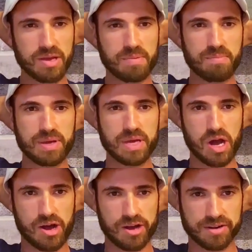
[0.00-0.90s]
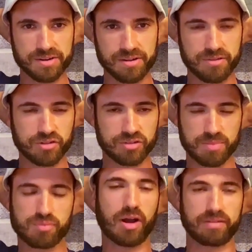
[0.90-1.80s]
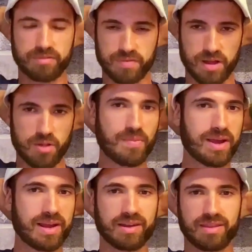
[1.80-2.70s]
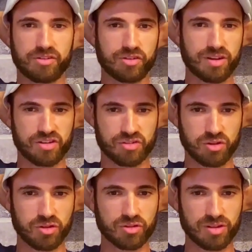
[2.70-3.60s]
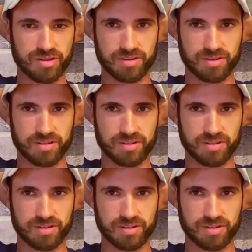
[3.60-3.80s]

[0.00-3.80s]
beyond just the product development, the traditional